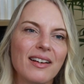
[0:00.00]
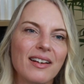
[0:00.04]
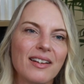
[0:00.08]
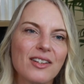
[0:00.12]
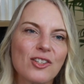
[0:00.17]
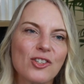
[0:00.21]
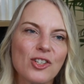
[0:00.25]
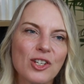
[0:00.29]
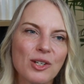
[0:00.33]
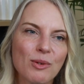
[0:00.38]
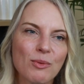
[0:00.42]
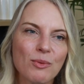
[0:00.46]

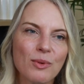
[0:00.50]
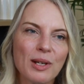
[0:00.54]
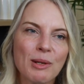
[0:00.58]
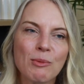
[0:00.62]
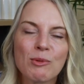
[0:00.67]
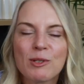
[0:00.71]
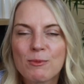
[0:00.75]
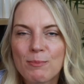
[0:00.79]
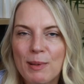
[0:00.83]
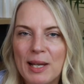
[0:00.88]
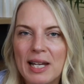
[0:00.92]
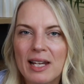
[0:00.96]
she it
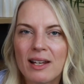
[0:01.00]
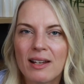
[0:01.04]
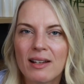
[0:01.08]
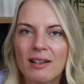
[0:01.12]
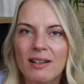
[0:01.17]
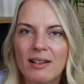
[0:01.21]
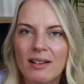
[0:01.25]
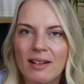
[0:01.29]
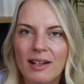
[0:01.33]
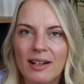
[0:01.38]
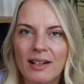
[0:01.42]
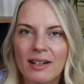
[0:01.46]
was
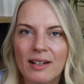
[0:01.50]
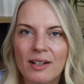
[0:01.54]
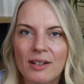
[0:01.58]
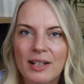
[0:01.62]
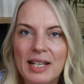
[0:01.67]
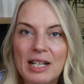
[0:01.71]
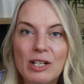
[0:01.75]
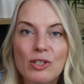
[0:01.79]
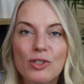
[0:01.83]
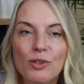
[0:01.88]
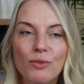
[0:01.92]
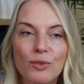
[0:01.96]
being uh,
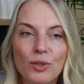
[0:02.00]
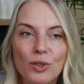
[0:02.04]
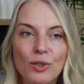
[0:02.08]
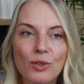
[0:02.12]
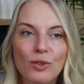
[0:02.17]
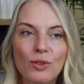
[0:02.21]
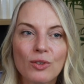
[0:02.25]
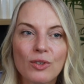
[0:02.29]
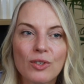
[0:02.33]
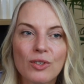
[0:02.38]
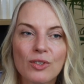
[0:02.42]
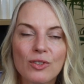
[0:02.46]

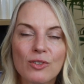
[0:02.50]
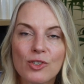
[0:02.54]
interviewed.